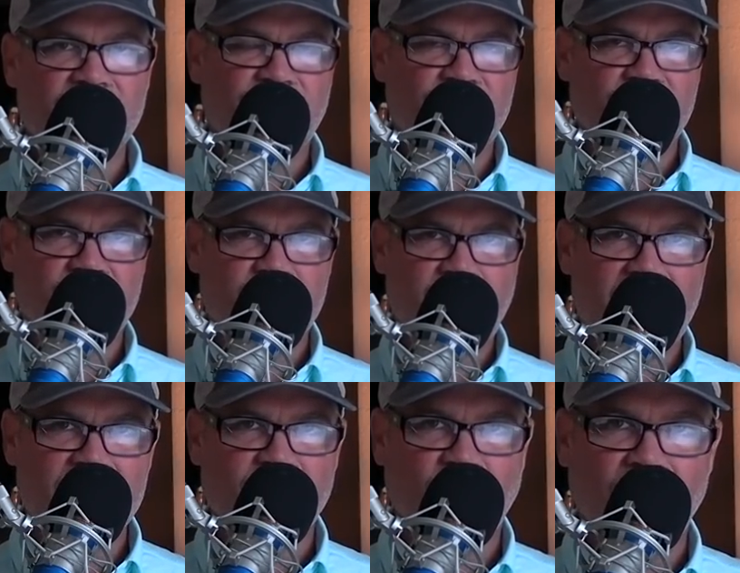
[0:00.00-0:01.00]
as efficient as
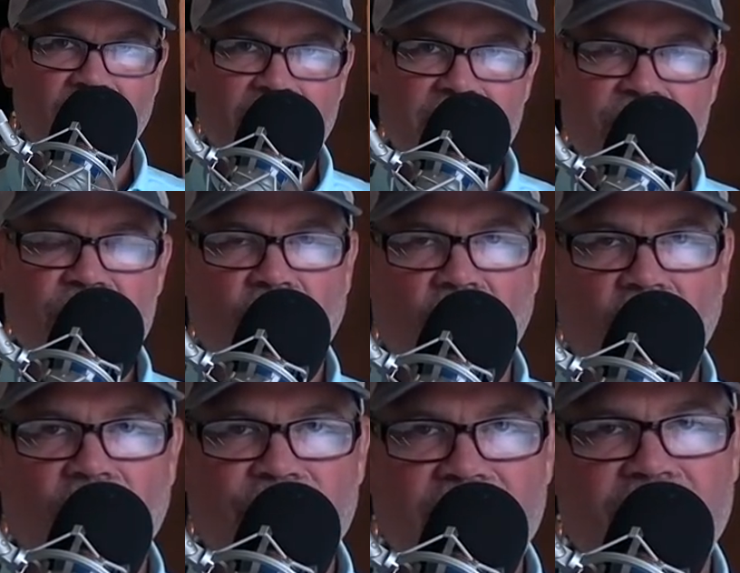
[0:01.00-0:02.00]
possible. These are
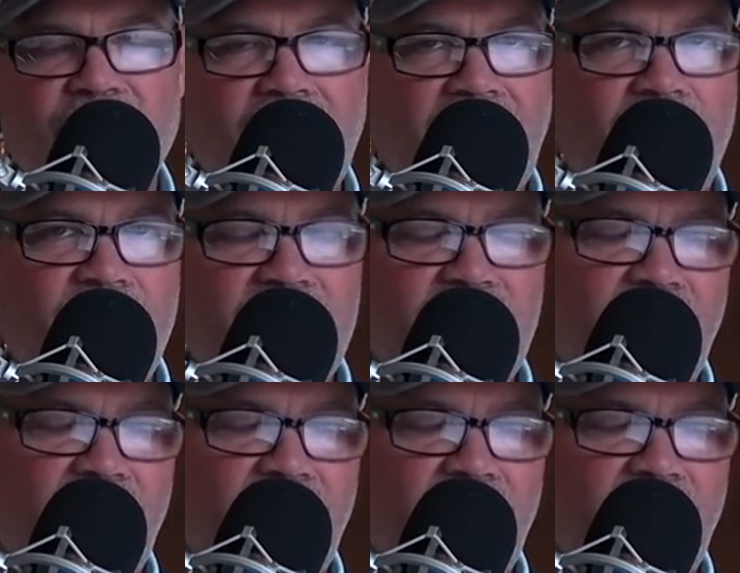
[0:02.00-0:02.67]
all things that can be